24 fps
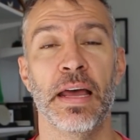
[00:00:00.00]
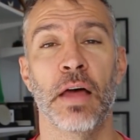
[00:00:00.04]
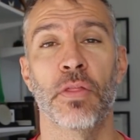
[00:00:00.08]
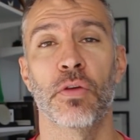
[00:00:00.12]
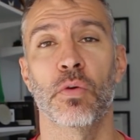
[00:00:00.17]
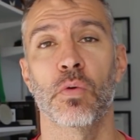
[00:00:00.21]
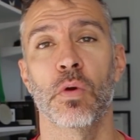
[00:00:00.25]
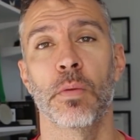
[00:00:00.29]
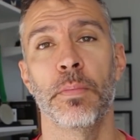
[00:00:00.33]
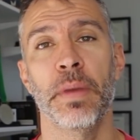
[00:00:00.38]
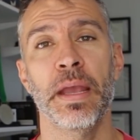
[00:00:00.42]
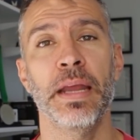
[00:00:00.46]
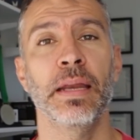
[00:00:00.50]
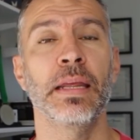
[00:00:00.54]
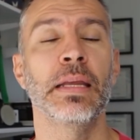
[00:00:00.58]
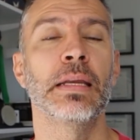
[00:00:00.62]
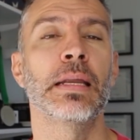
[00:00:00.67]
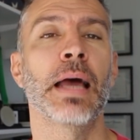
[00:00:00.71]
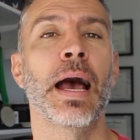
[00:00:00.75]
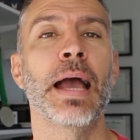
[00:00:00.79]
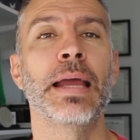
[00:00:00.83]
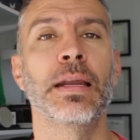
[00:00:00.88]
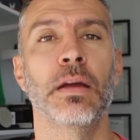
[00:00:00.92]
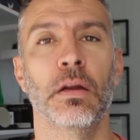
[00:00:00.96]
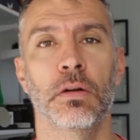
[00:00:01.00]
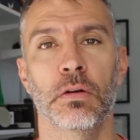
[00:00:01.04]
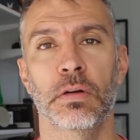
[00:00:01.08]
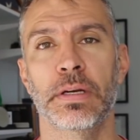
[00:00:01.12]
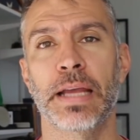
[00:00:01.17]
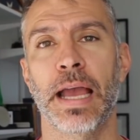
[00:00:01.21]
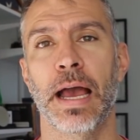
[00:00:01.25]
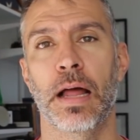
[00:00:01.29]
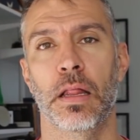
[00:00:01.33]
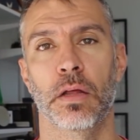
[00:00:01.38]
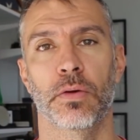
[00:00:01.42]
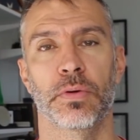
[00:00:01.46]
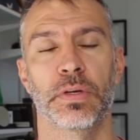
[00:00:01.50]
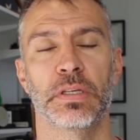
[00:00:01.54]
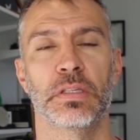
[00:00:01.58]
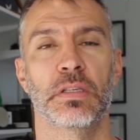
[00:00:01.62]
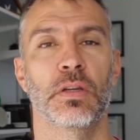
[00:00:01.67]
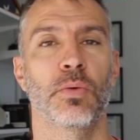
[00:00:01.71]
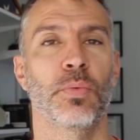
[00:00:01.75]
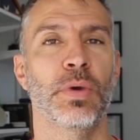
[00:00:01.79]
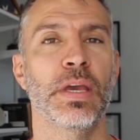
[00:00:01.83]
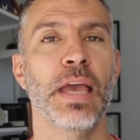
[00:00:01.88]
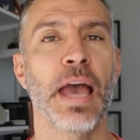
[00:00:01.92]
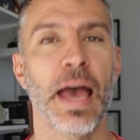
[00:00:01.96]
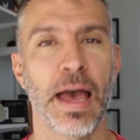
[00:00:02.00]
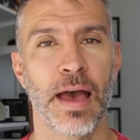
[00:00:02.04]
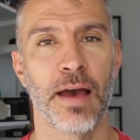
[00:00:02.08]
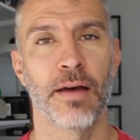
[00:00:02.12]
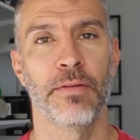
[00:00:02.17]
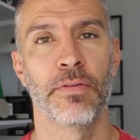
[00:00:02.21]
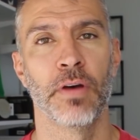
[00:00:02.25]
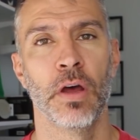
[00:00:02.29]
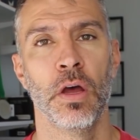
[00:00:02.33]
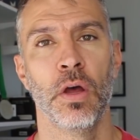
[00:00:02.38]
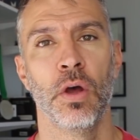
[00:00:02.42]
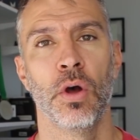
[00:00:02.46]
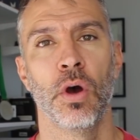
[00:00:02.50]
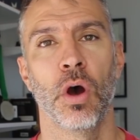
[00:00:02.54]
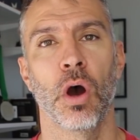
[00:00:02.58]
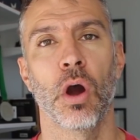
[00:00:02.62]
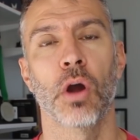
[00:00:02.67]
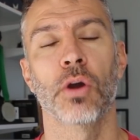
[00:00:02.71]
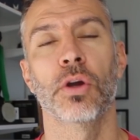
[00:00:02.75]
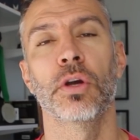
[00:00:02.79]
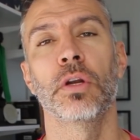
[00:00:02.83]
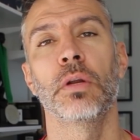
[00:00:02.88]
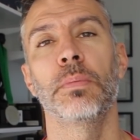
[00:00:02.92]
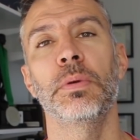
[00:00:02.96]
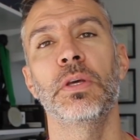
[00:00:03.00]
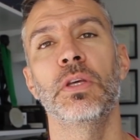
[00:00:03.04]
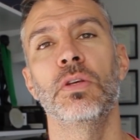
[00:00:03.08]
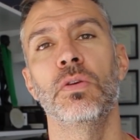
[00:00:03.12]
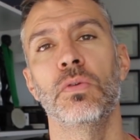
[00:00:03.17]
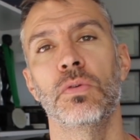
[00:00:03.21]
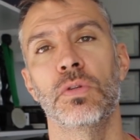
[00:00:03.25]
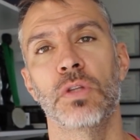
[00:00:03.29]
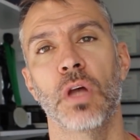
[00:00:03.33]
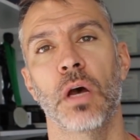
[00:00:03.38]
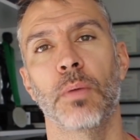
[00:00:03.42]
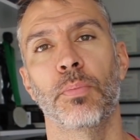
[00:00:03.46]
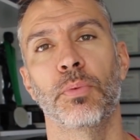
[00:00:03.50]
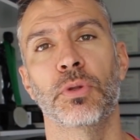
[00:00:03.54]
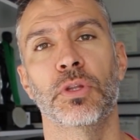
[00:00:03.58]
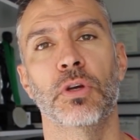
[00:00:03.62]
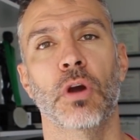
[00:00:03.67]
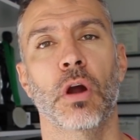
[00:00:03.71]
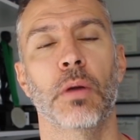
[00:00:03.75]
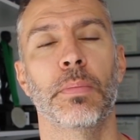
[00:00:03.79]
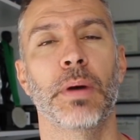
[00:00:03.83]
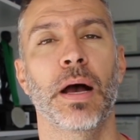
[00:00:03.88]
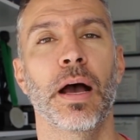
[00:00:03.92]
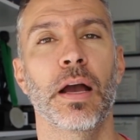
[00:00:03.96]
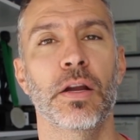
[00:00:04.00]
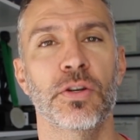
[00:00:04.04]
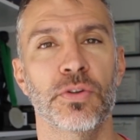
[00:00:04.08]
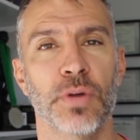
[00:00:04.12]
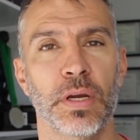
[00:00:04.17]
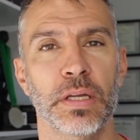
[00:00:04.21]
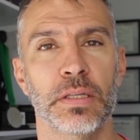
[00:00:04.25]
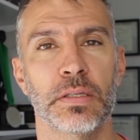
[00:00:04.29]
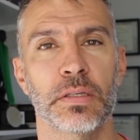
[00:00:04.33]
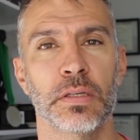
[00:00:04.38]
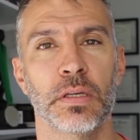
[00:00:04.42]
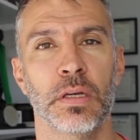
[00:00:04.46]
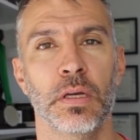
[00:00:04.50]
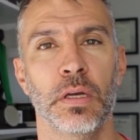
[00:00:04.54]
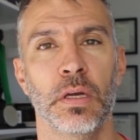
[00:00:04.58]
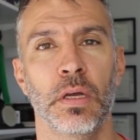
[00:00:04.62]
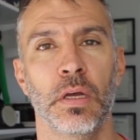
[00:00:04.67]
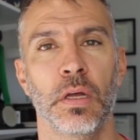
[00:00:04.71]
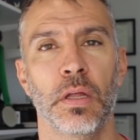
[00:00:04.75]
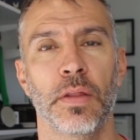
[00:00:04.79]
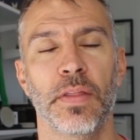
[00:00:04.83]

Now the remaining 900 calories that we have are gonna be used up with carbohydrates.